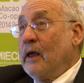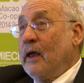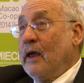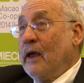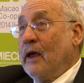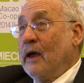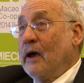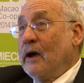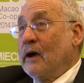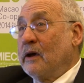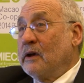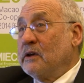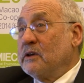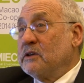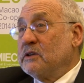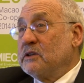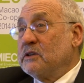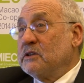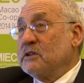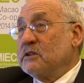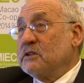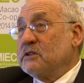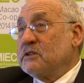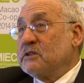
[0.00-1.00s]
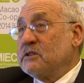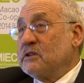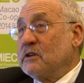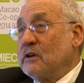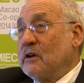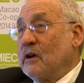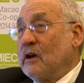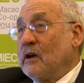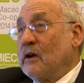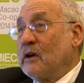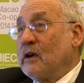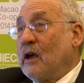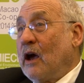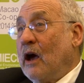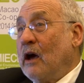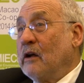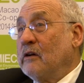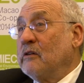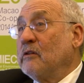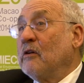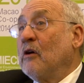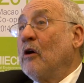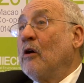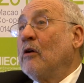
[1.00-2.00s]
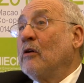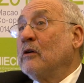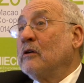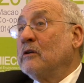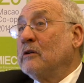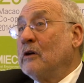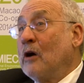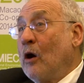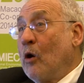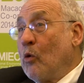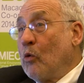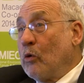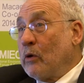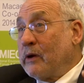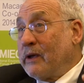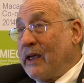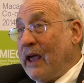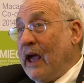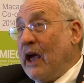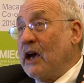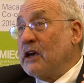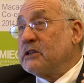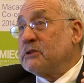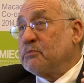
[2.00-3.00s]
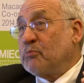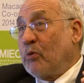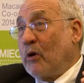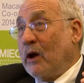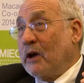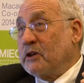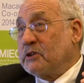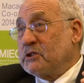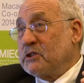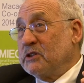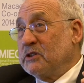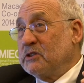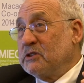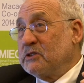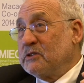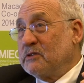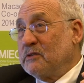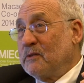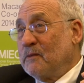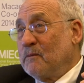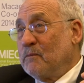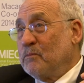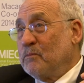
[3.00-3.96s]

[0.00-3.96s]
has gotten lower gas prices,